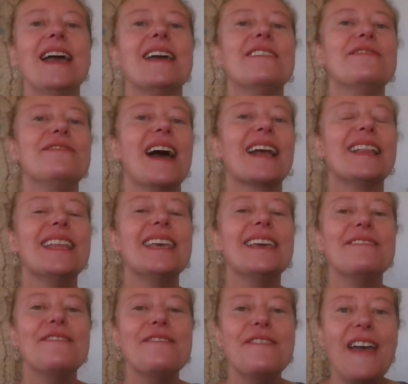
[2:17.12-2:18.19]
In fact, the
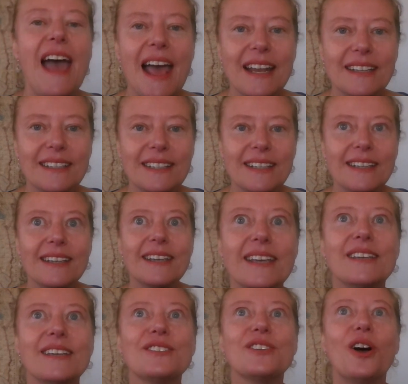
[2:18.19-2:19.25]
event
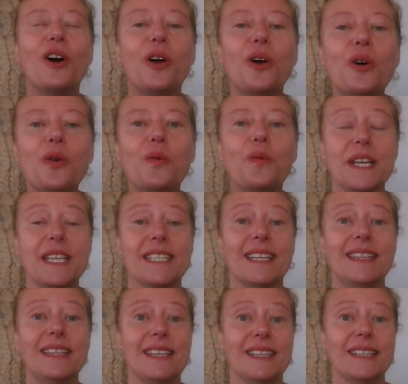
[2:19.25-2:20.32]
is the whole
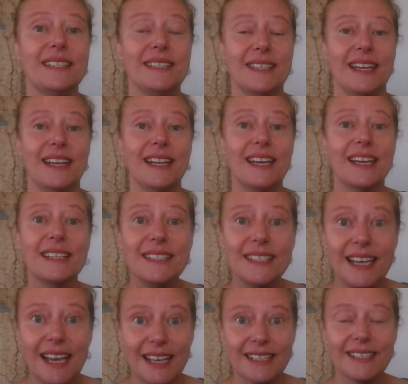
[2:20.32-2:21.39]
reason this scene
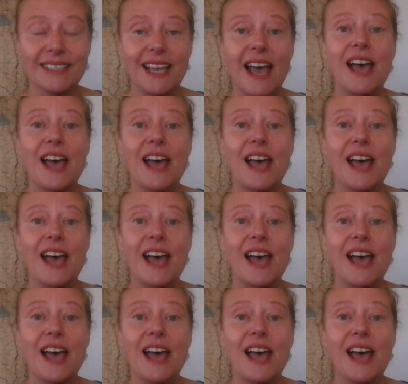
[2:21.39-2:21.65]
exists.